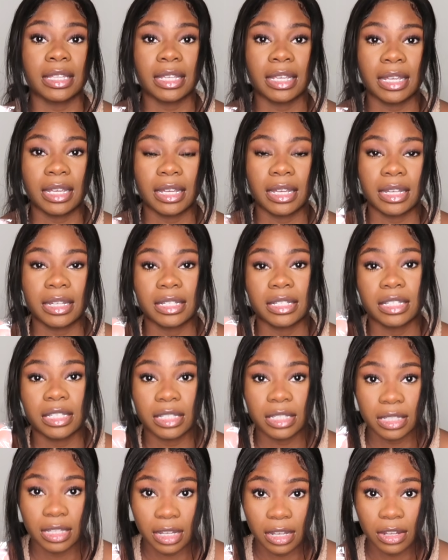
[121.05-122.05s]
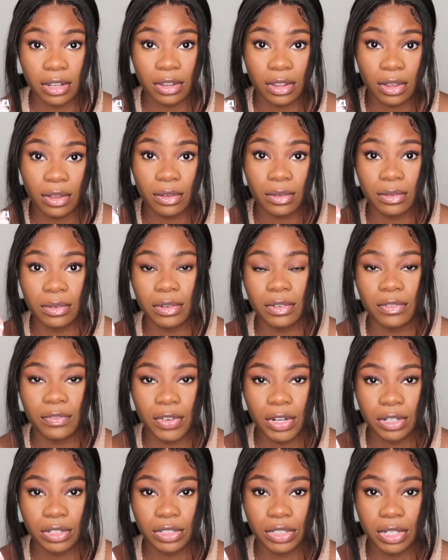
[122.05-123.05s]
the silicone
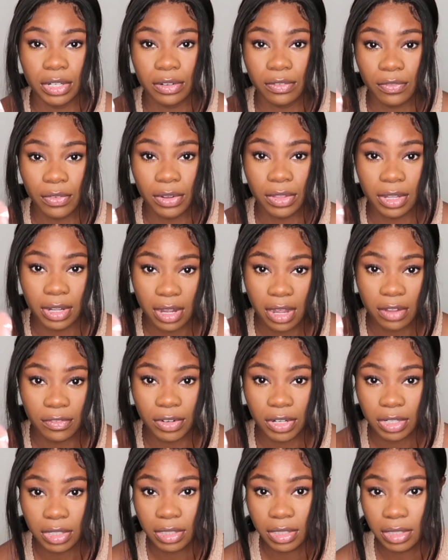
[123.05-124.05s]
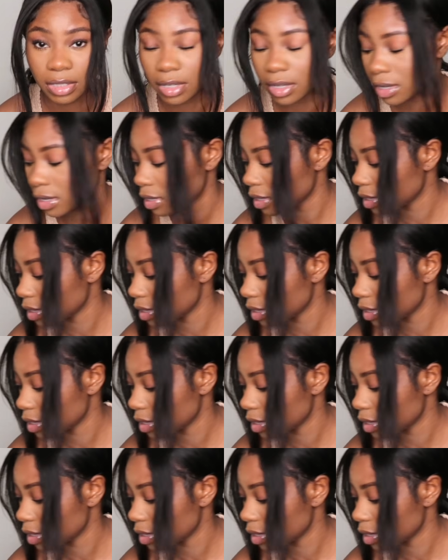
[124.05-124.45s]
version for the covers.